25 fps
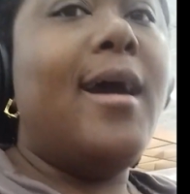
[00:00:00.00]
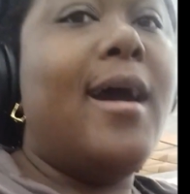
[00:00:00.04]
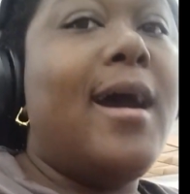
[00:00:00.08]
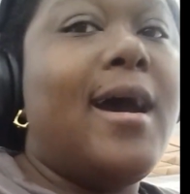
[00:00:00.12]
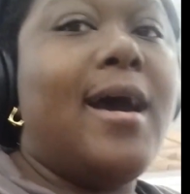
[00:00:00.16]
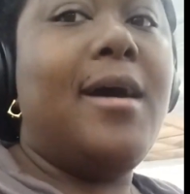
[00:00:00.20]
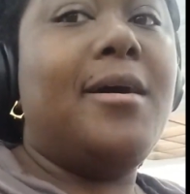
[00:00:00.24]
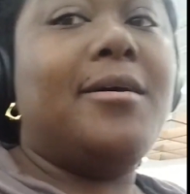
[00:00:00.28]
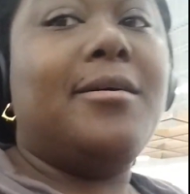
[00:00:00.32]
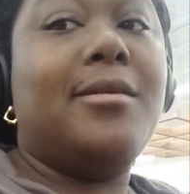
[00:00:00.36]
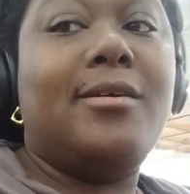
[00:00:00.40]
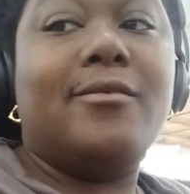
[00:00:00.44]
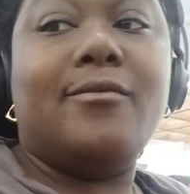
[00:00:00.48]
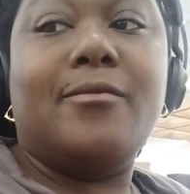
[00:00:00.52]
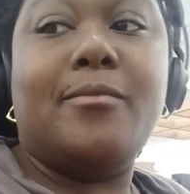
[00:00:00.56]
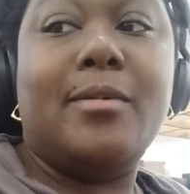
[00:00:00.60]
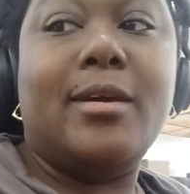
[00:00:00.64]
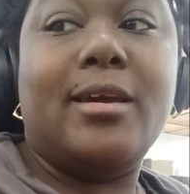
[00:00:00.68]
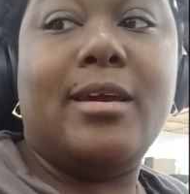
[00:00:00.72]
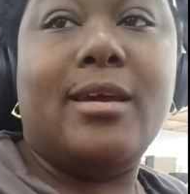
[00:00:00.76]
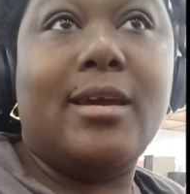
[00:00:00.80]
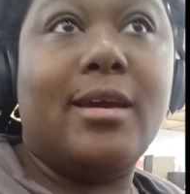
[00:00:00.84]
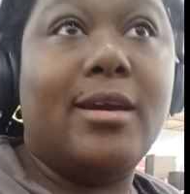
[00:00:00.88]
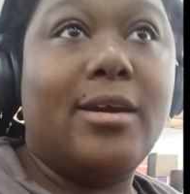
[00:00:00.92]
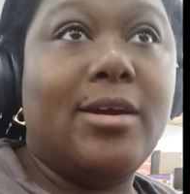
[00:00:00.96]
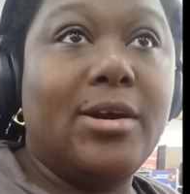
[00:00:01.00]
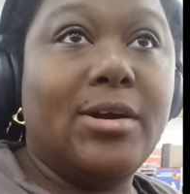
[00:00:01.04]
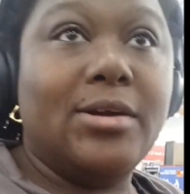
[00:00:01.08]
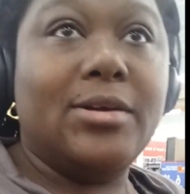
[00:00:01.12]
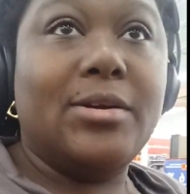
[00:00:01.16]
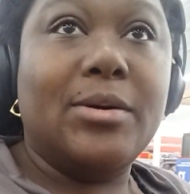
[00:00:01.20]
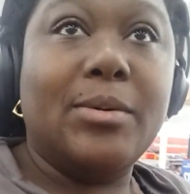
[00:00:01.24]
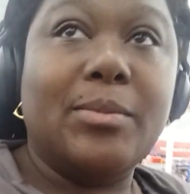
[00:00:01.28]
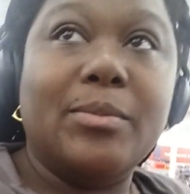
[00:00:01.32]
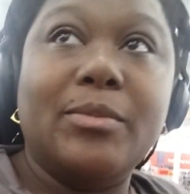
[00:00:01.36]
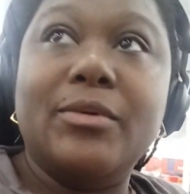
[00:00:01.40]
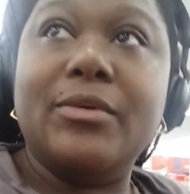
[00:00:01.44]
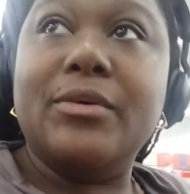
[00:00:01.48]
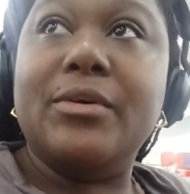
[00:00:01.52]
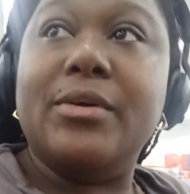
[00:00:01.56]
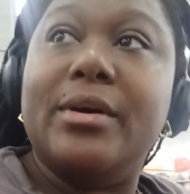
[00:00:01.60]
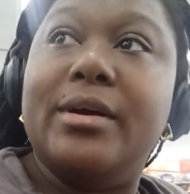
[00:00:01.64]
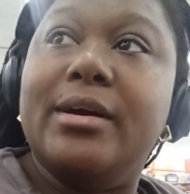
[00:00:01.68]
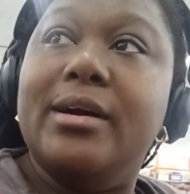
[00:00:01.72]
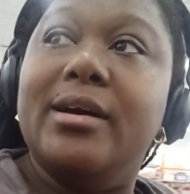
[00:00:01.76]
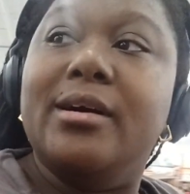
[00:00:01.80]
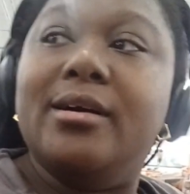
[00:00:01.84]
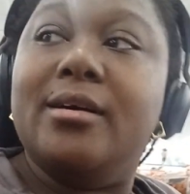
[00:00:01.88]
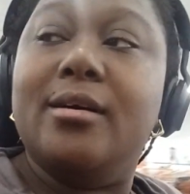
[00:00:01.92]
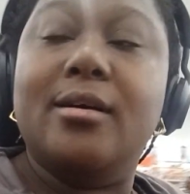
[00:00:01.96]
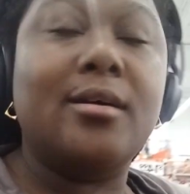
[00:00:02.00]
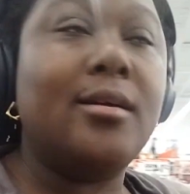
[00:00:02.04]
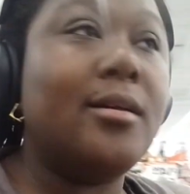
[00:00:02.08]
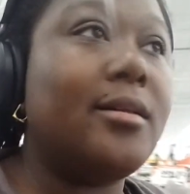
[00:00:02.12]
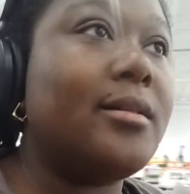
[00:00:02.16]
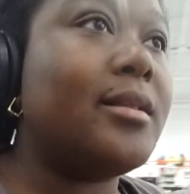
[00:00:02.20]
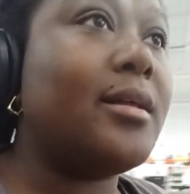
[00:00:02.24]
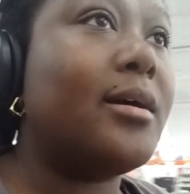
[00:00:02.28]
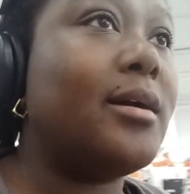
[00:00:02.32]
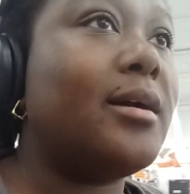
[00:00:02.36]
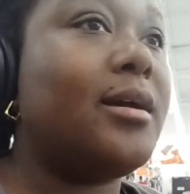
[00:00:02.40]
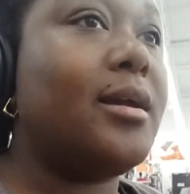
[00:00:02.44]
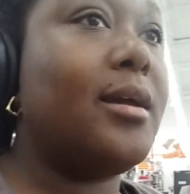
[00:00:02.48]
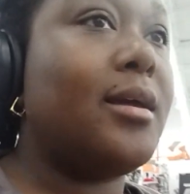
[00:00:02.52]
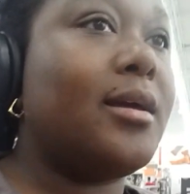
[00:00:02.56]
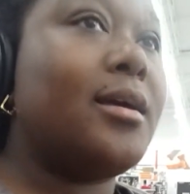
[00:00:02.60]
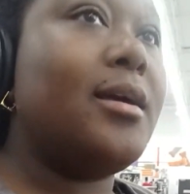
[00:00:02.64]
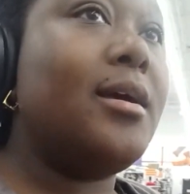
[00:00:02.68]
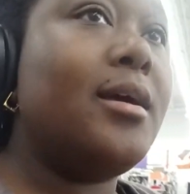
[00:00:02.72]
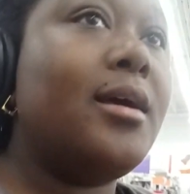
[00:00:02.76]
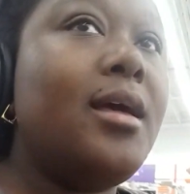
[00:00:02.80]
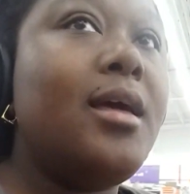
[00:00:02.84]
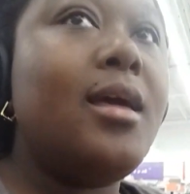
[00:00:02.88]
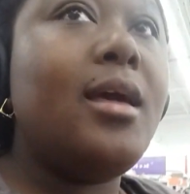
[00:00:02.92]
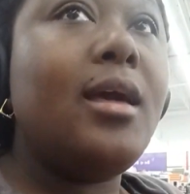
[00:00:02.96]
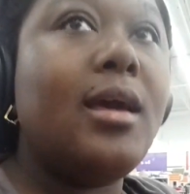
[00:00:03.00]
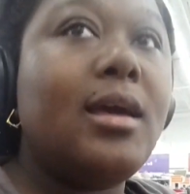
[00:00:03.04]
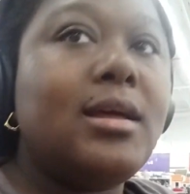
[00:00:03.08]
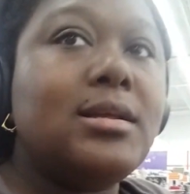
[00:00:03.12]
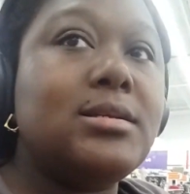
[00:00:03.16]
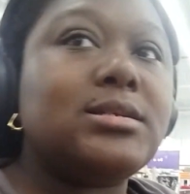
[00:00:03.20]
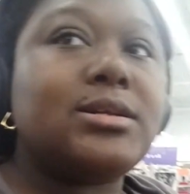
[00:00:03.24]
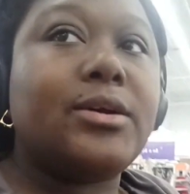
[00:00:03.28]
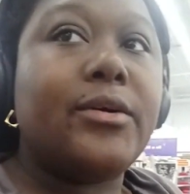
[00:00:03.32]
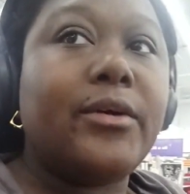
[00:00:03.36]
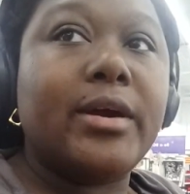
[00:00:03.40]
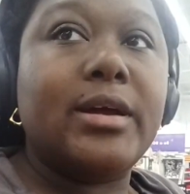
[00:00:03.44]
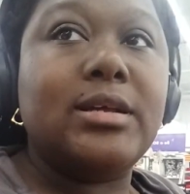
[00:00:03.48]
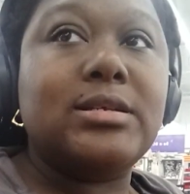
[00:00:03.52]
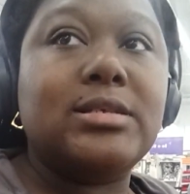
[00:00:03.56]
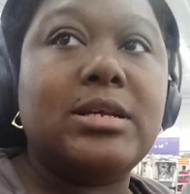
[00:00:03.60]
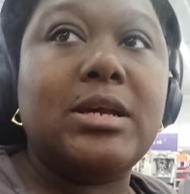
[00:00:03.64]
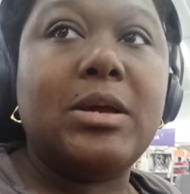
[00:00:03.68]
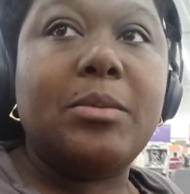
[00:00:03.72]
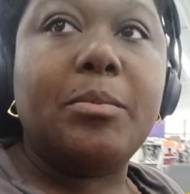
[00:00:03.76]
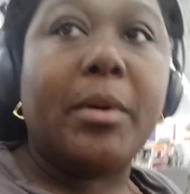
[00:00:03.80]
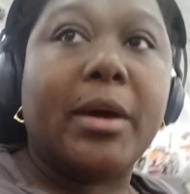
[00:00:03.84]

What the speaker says: I don't even be caring no more. Like, it's crazy.